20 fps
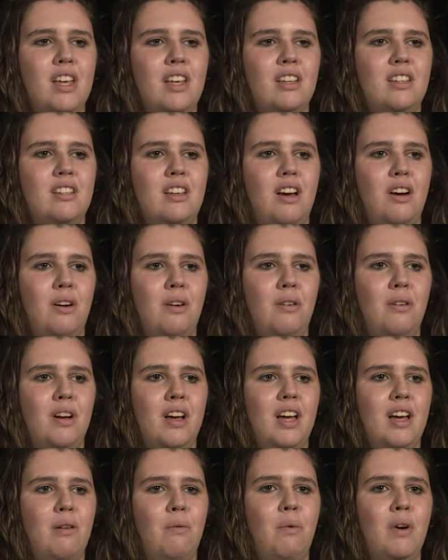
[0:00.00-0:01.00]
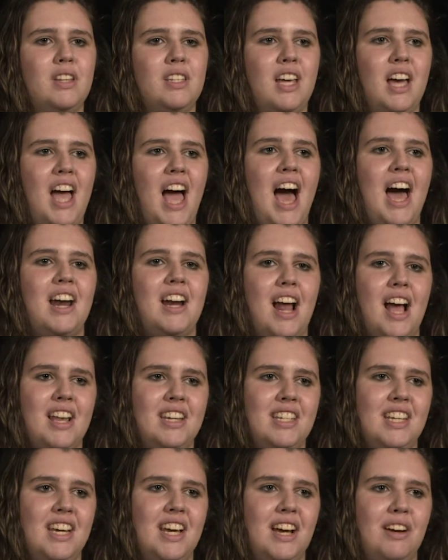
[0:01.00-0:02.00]
So once I had an
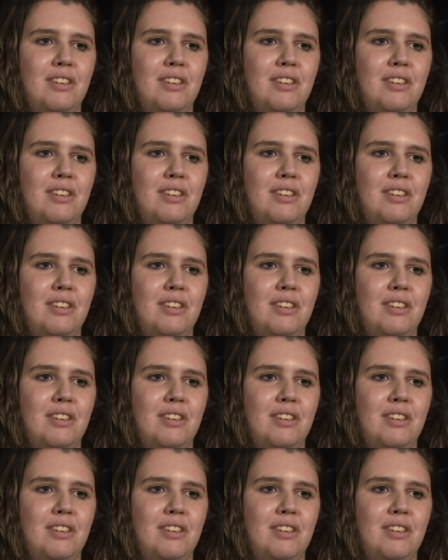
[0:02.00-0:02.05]
idea,